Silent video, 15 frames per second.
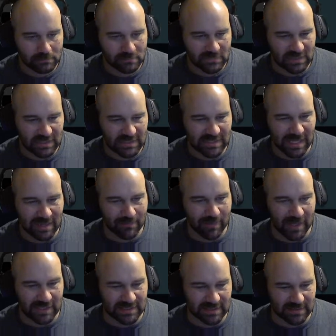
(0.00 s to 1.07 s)
Second
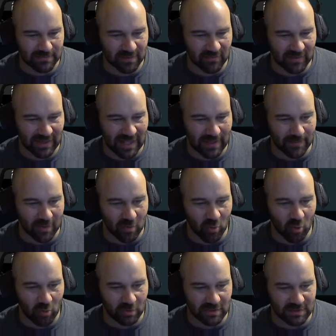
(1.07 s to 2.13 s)
base is a bit of a gaping
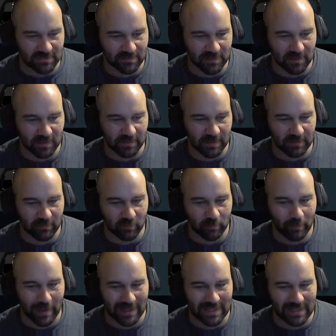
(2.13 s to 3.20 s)
hole because it would be
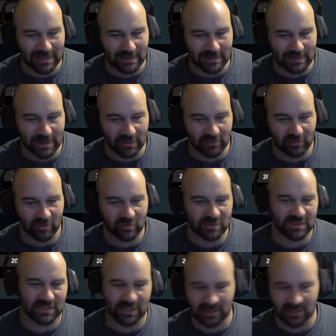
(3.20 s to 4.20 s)
Becky De La Rosa,